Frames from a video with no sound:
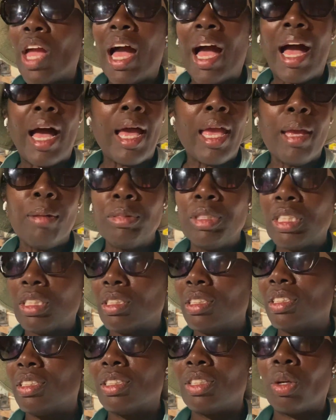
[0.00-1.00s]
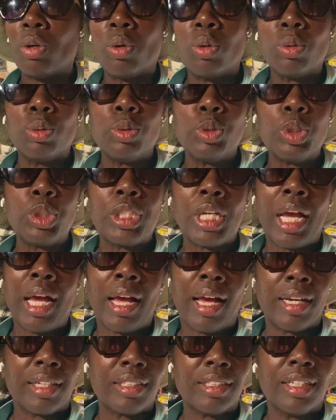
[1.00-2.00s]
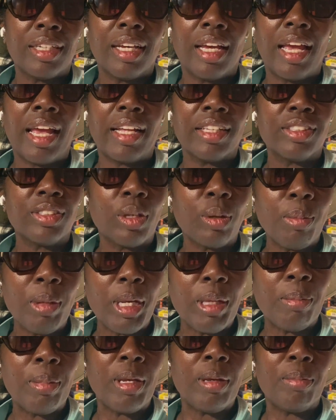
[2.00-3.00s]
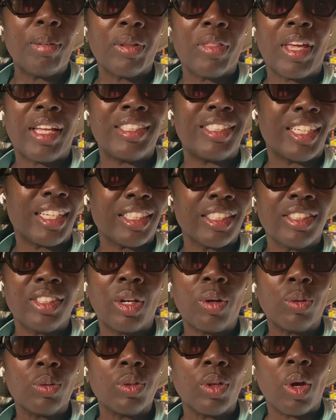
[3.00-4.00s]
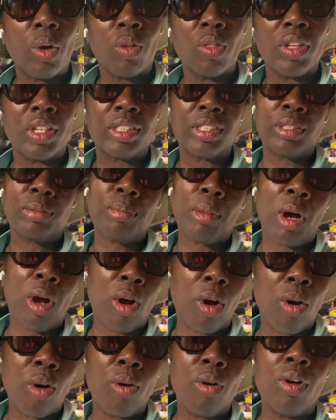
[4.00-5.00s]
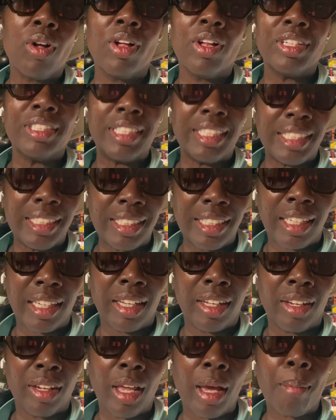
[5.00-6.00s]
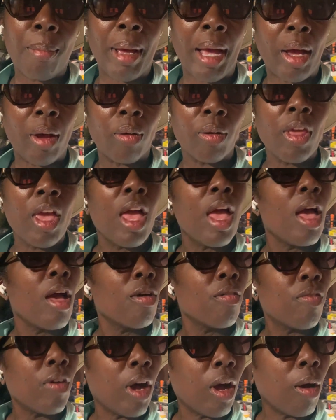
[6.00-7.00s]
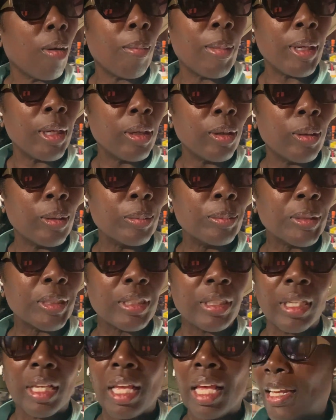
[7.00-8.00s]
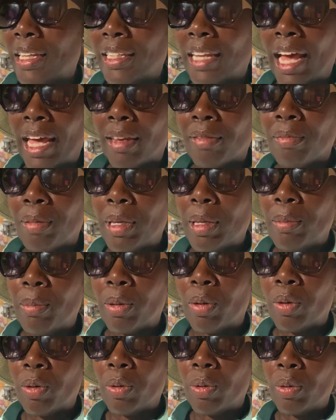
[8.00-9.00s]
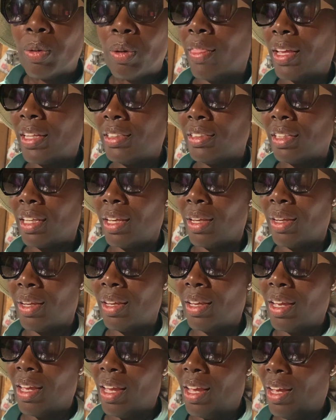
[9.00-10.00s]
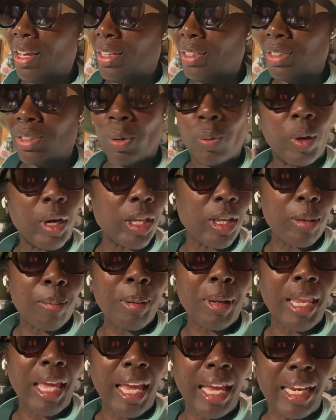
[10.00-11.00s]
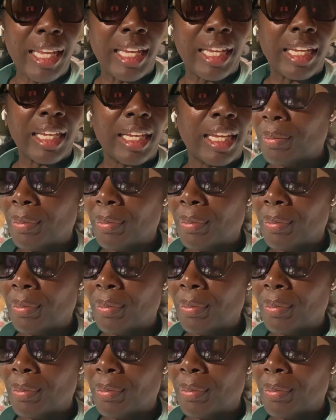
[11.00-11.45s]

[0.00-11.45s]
I am just so shocked at so many people that just don't know this small detail about fall bulbs. A lot of people, they say, so what are you planting?